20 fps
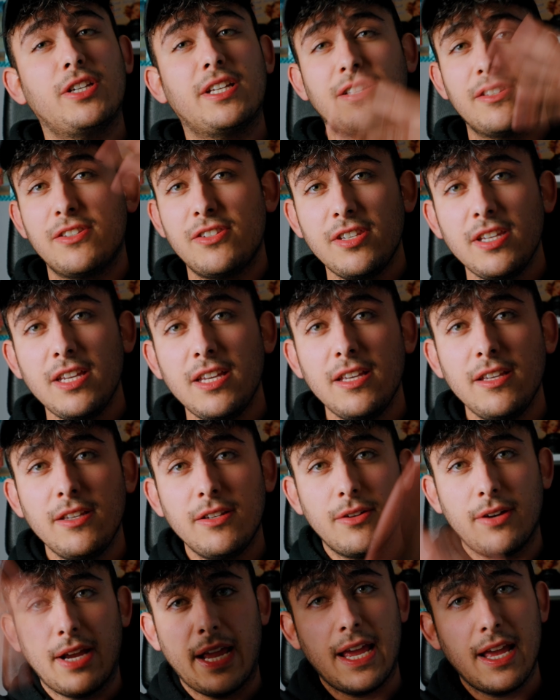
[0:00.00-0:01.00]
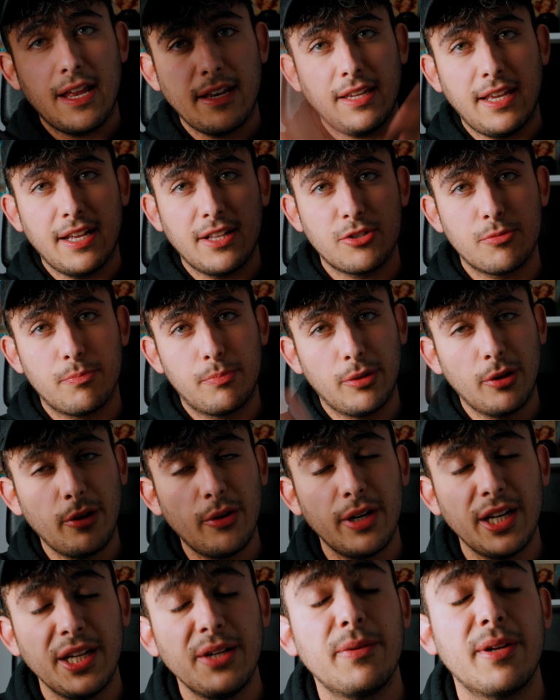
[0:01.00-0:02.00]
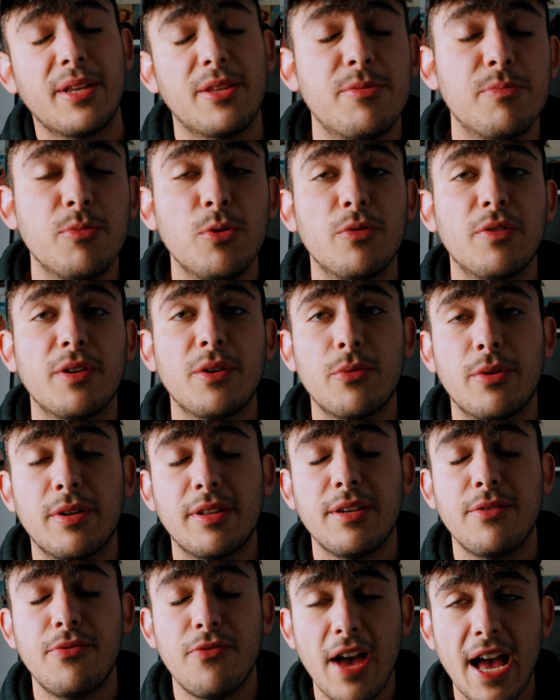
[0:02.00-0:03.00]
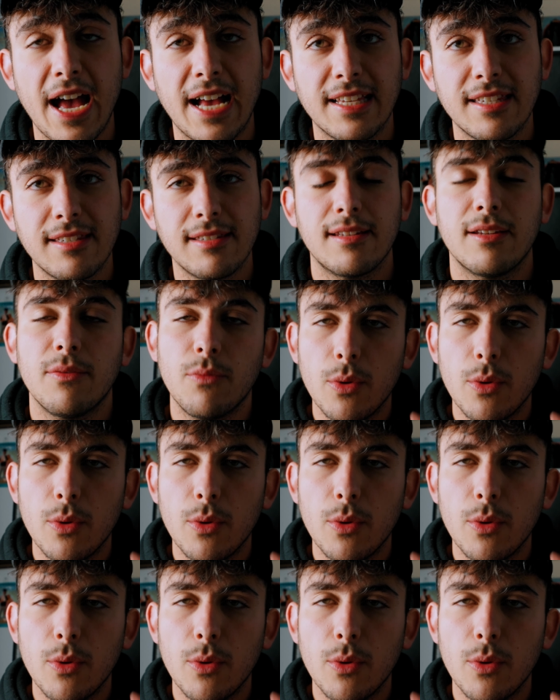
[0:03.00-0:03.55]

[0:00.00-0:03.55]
you can see, your hand gets blurry when it's moving really fast.